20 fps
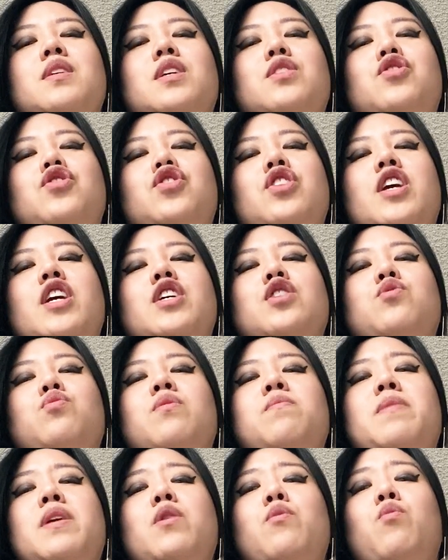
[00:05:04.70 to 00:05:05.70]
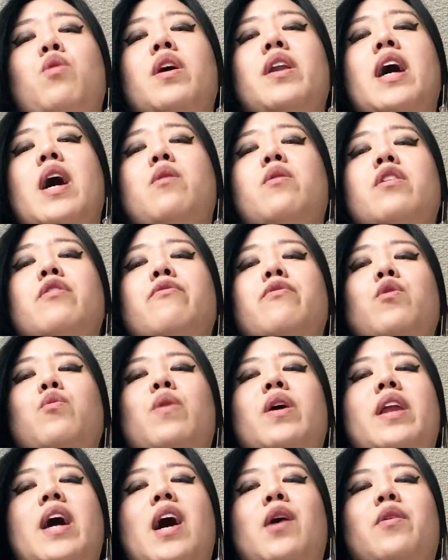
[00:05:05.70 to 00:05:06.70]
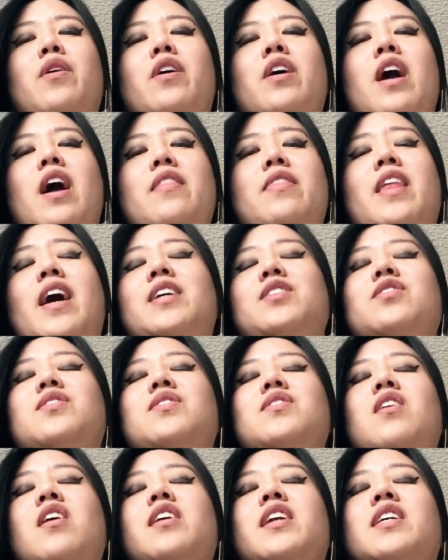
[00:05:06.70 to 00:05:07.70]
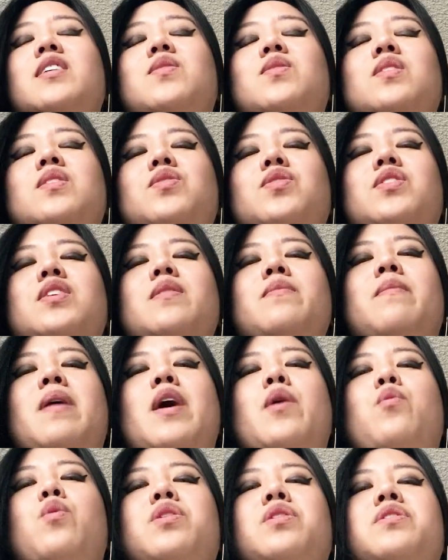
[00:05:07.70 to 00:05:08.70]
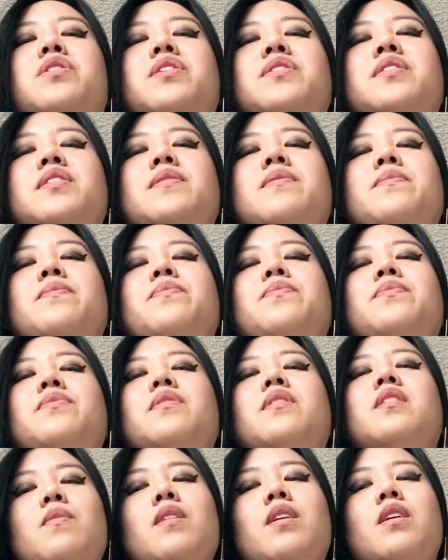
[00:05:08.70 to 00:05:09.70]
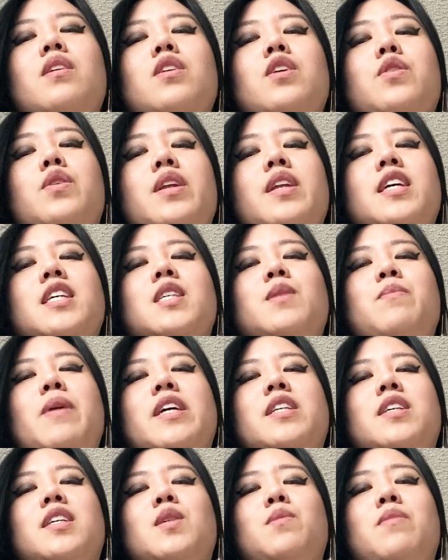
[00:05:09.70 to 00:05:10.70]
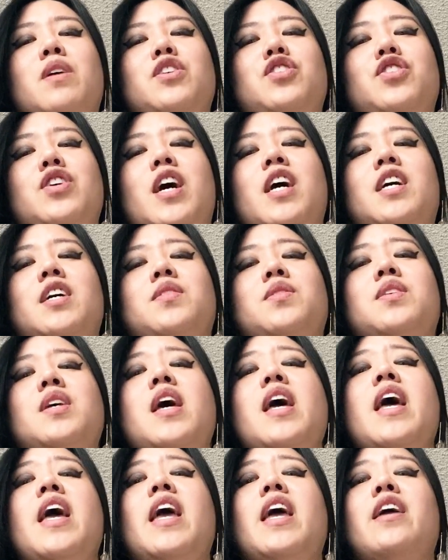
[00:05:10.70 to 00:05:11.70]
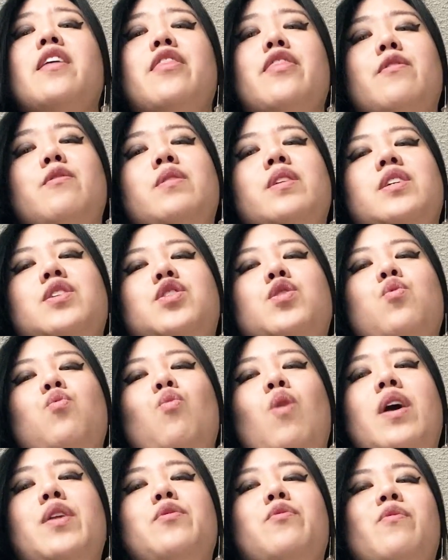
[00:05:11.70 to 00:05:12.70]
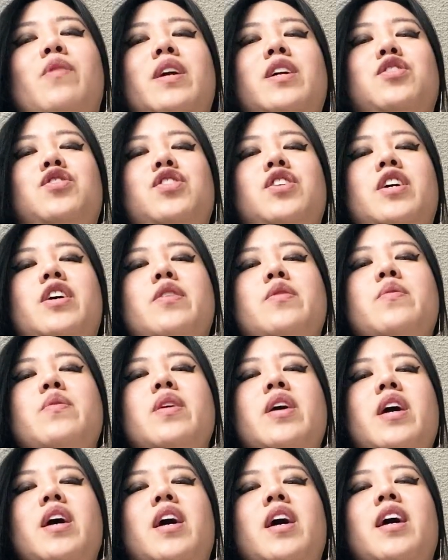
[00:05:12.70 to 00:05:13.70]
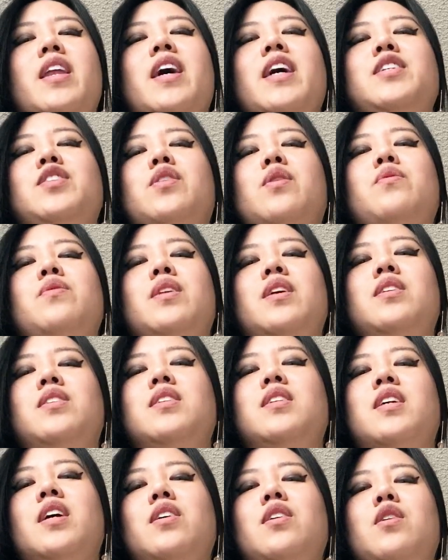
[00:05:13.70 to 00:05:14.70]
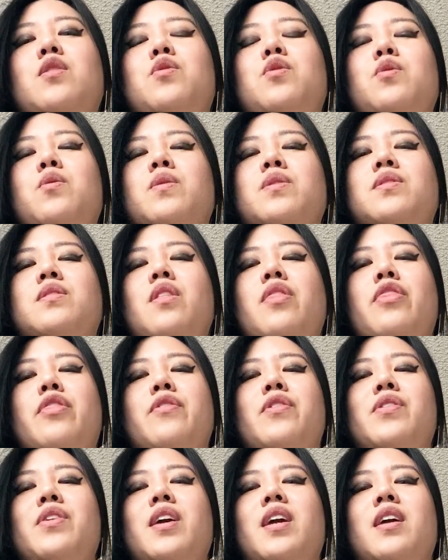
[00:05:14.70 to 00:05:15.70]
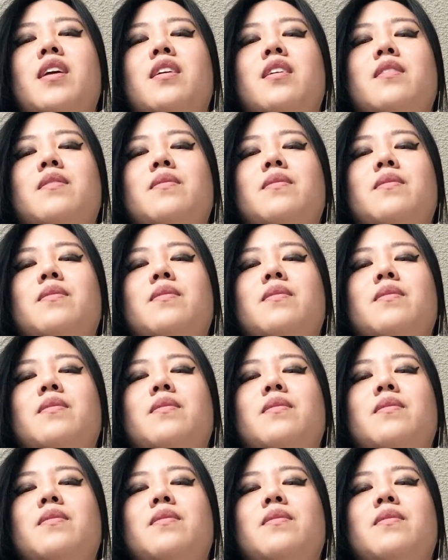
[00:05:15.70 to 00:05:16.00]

exchange would be 1 hour for 1 hour, and that does not exist in my world. You can expect as much as a 30-to-1 ratio, and I don't need to tell you who is the 30.